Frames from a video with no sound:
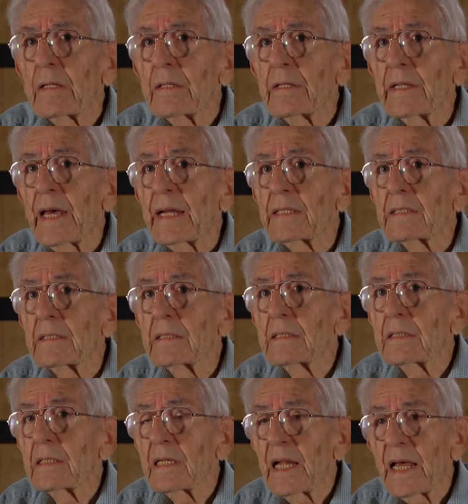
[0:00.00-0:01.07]
that's
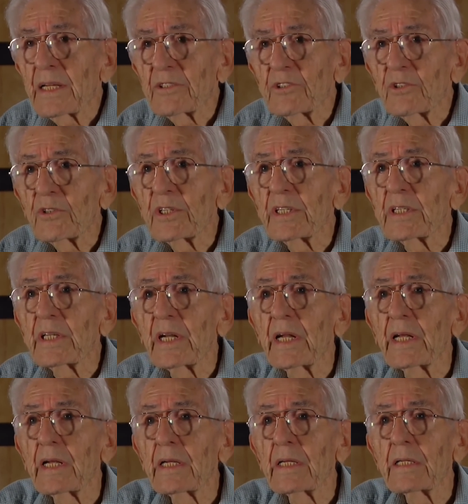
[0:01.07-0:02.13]
the last unit that
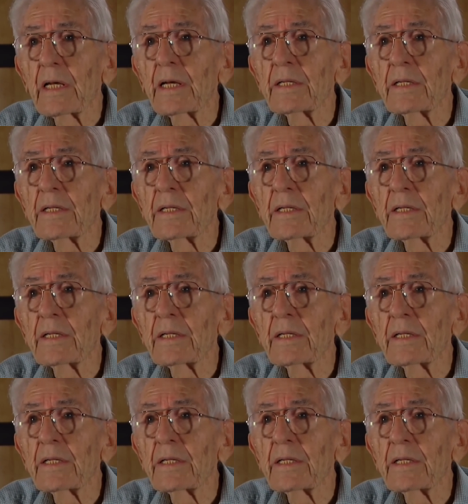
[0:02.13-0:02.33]
I